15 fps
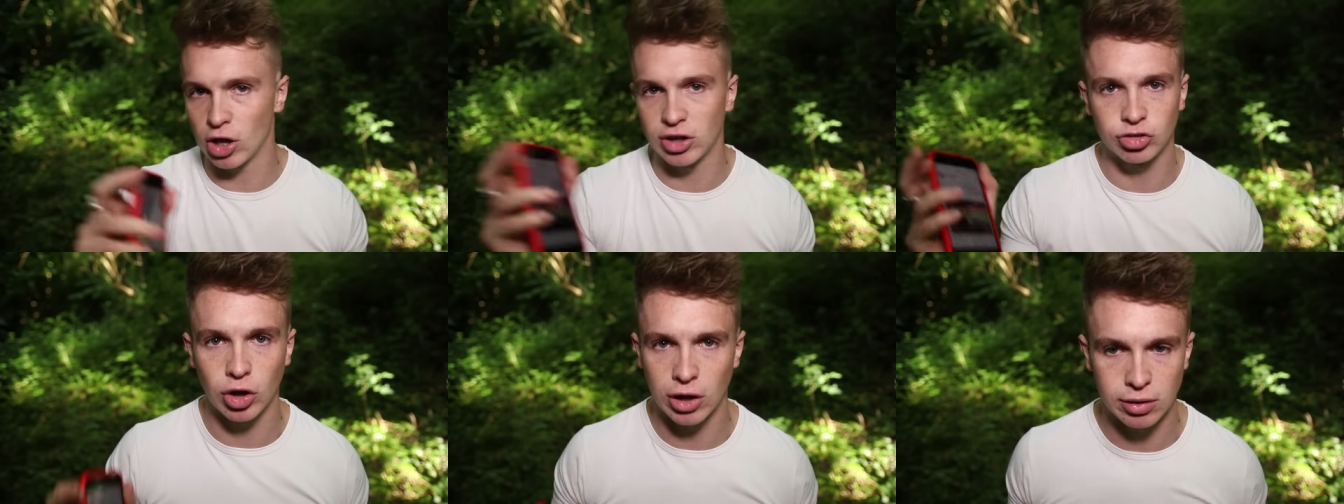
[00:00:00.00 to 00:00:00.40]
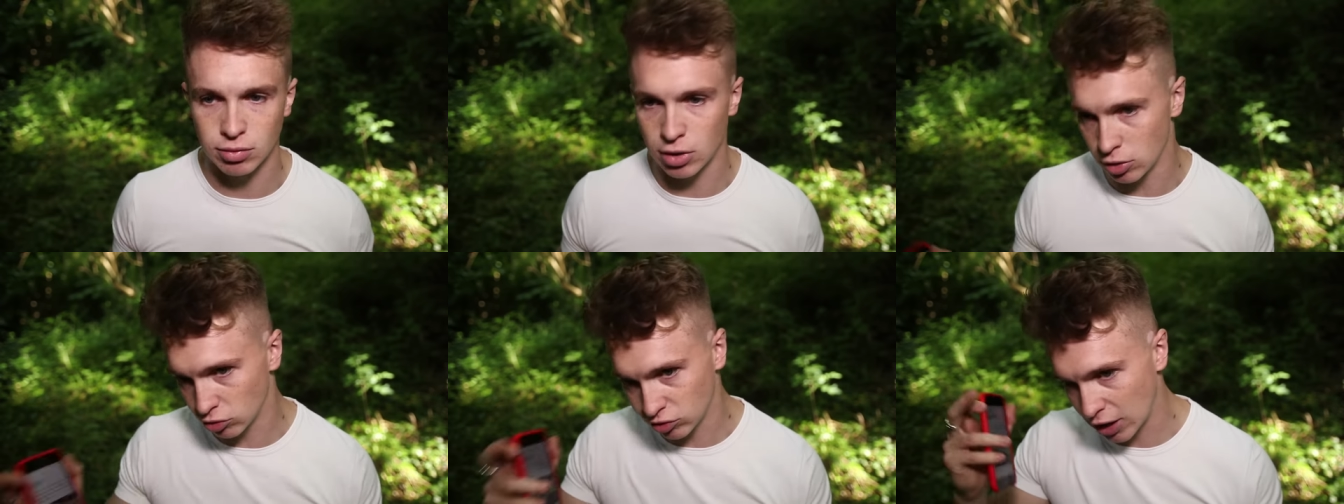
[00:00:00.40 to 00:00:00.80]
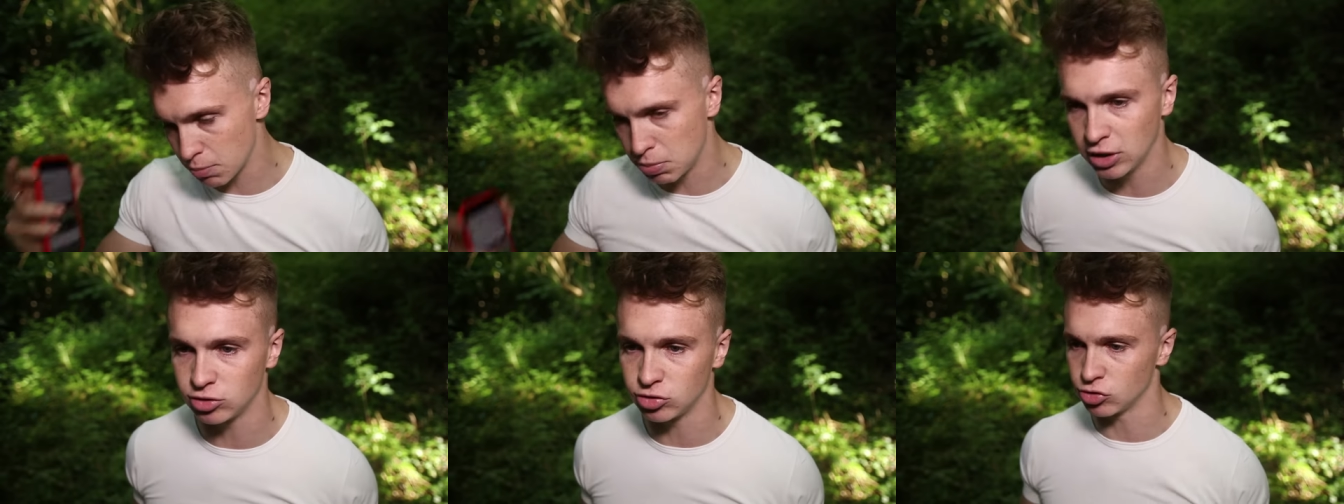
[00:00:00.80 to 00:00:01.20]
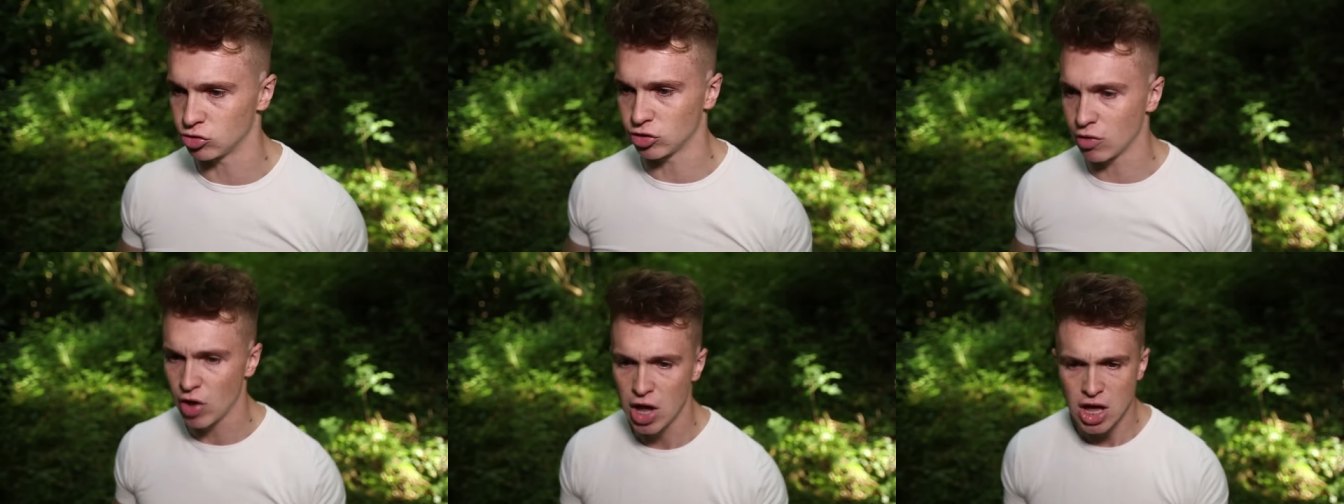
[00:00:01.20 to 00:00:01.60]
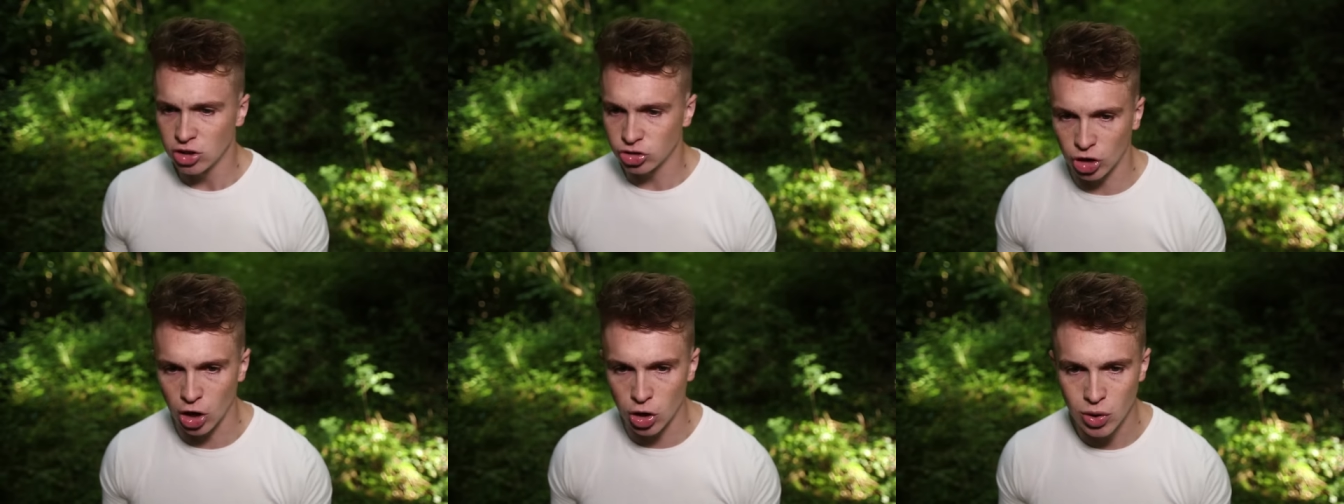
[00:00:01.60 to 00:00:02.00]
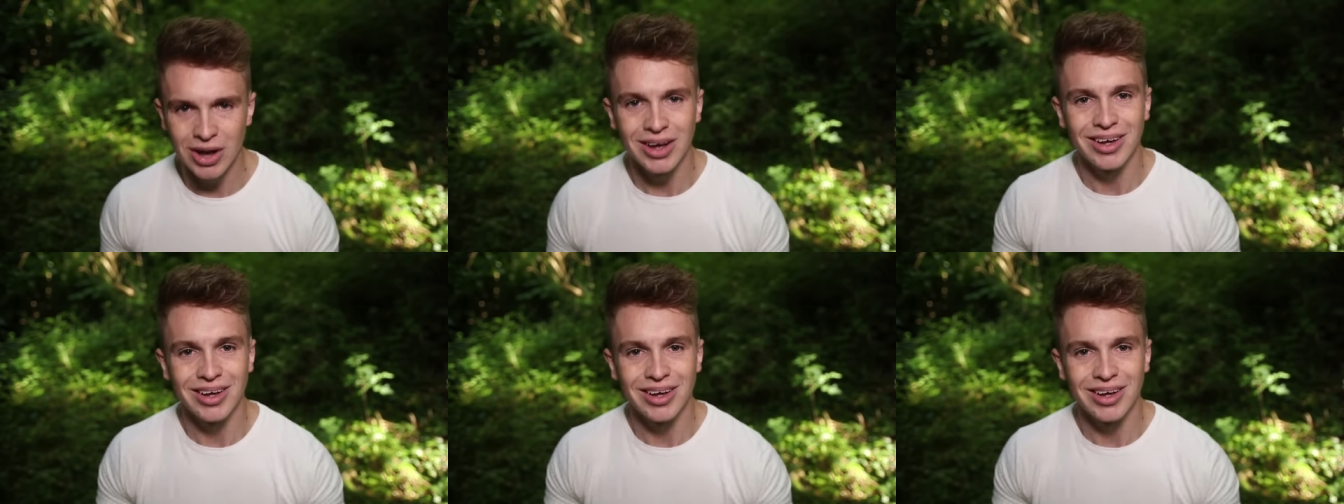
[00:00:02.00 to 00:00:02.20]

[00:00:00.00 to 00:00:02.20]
like sign and take pictures and stuff. So,